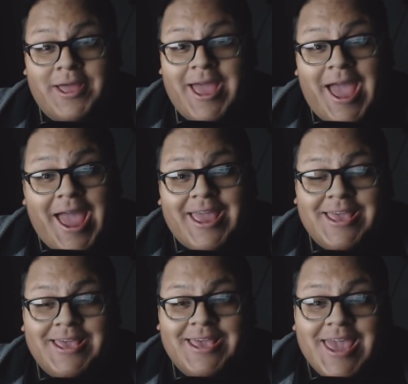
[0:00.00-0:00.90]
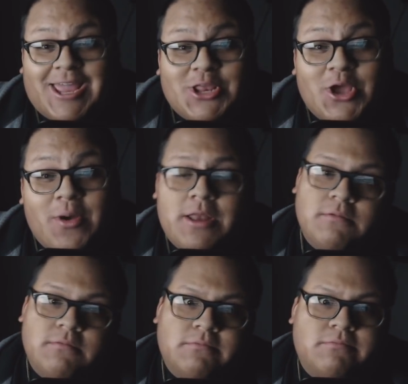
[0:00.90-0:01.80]
Hey, he can do it.
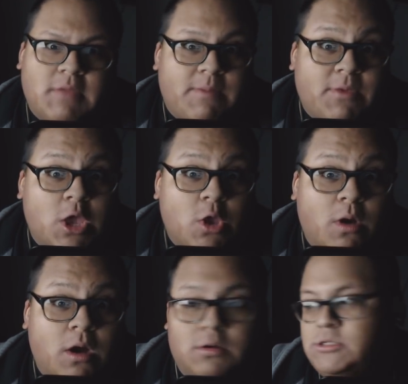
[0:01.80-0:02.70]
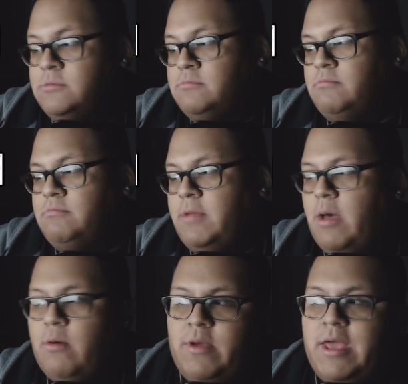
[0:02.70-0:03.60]
Maybe he won't.
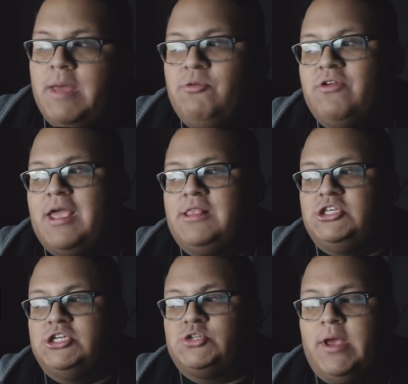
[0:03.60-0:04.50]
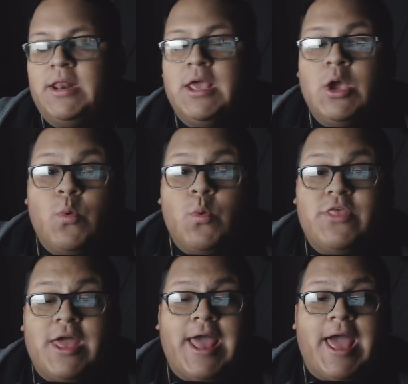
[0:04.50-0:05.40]
But you can't get the gist right. We
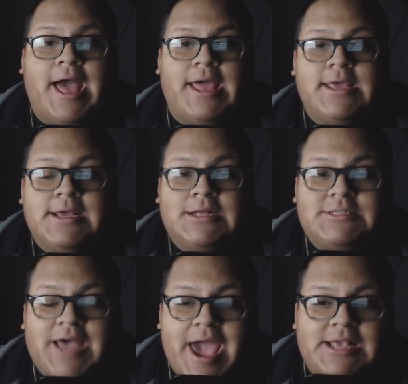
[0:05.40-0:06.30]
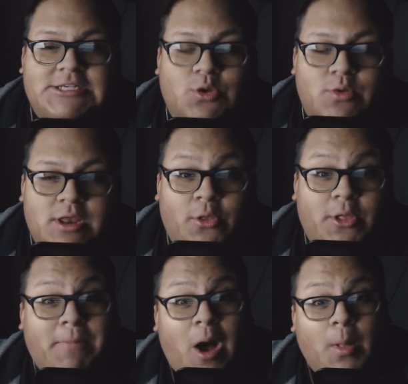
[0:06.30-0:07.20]
then had Titus O'Neil and
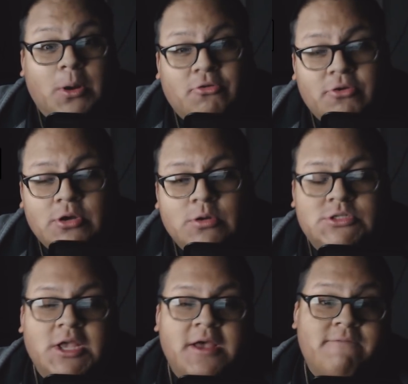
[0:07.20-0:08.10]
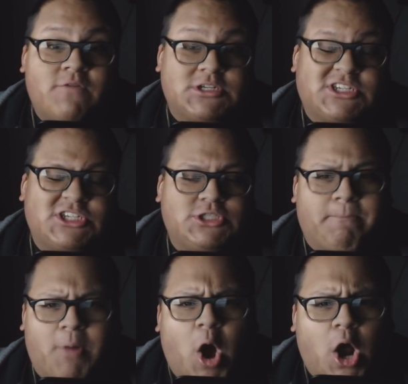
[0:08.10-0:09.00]
Apollo Crews versus The
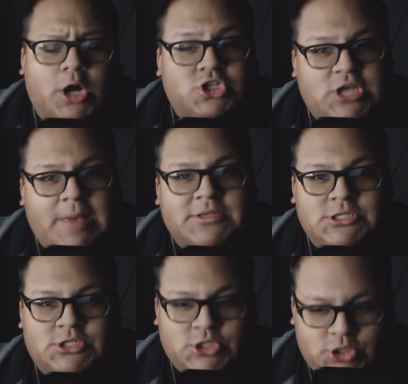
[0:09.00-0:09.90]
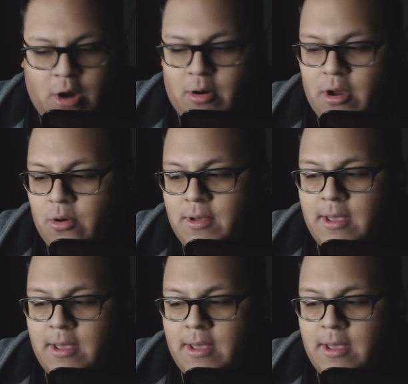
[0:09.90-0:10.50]
Bar, Sheamus and Cesaro.